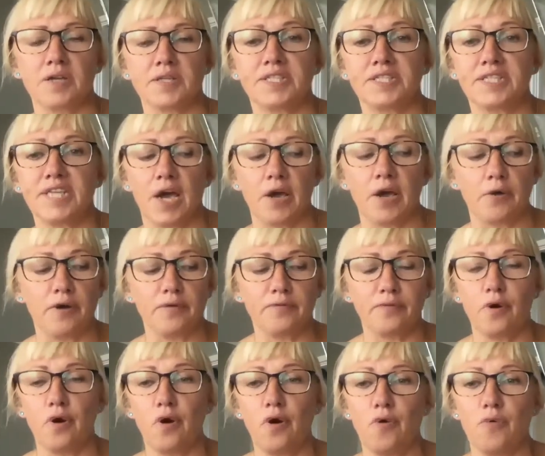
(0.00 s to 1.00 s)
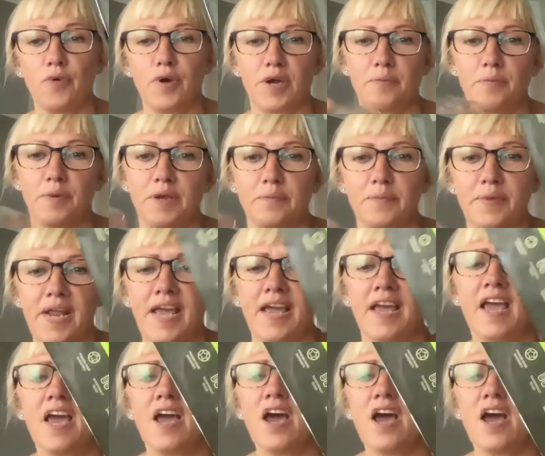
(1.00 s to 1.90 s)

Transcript: So I thought, oh, we can put them in here.